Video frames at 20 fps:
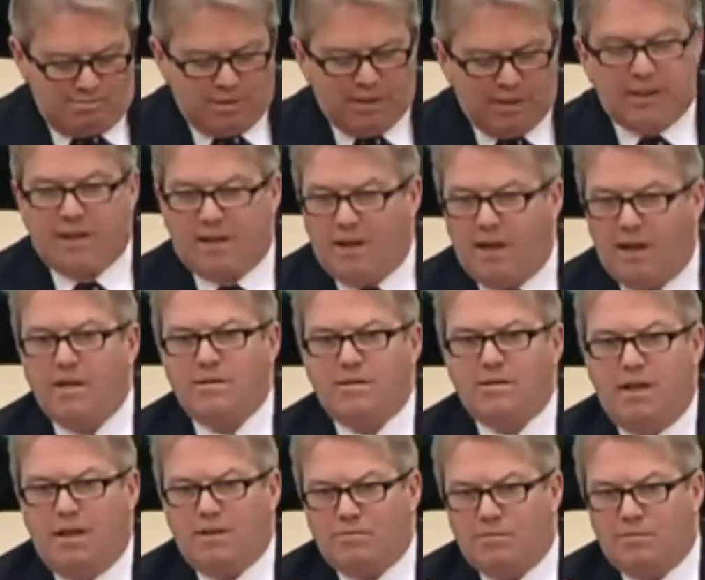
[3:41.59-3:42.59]
been in
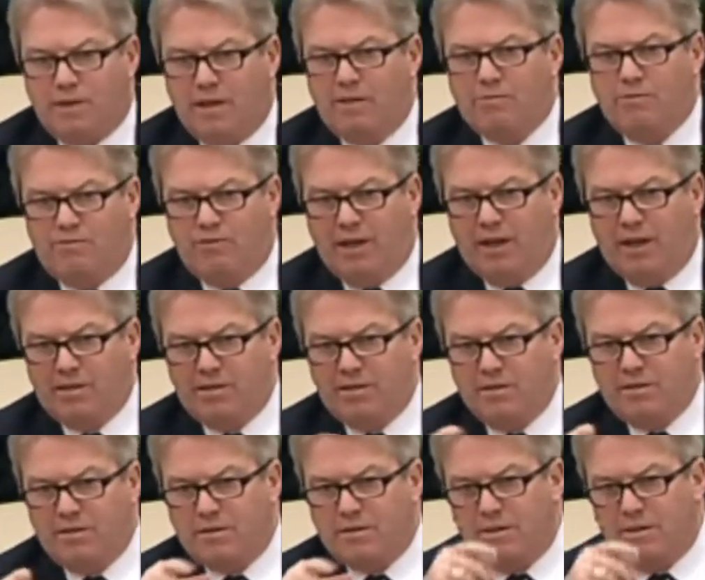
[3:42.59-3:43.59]
contact with Equifax
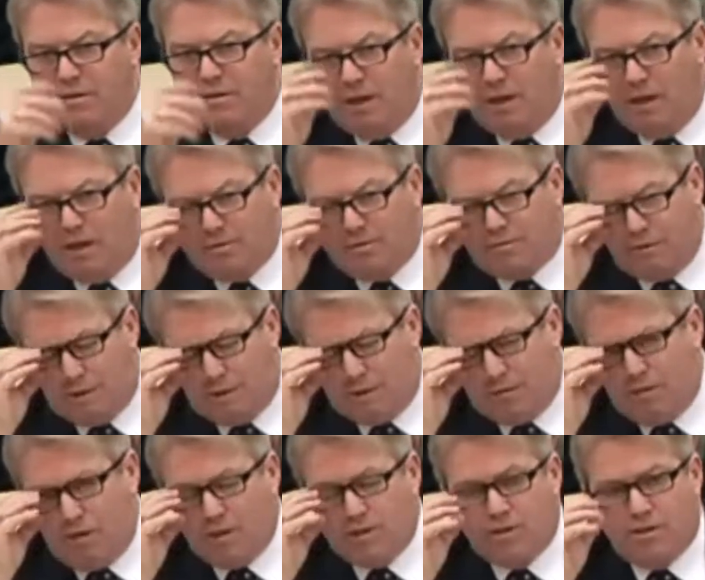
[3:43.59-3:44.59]
since the last round of
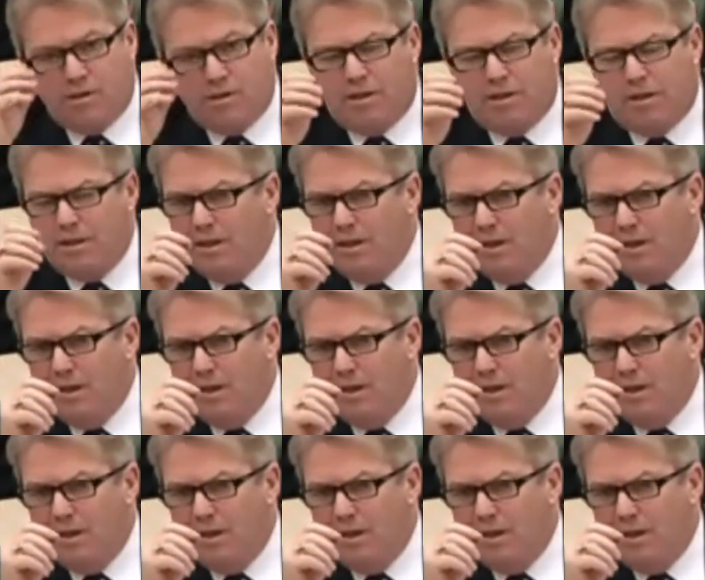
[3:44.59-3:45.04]
questioning,